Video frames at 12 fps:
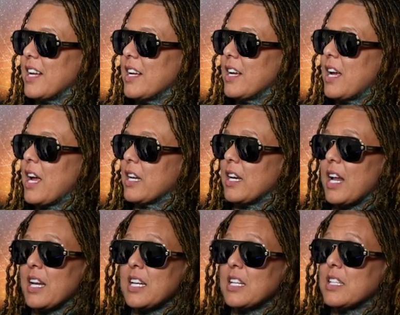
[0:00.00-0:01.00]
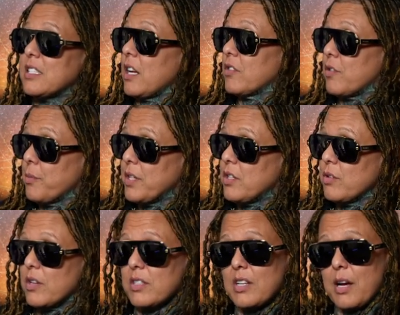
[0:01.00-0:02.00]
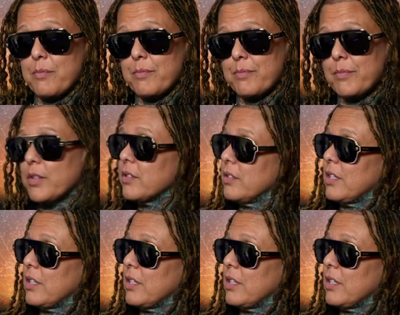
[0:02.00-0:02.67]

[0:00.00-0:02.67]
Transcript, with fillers: date. And okay. and it sucks for me too cuz I'm mm.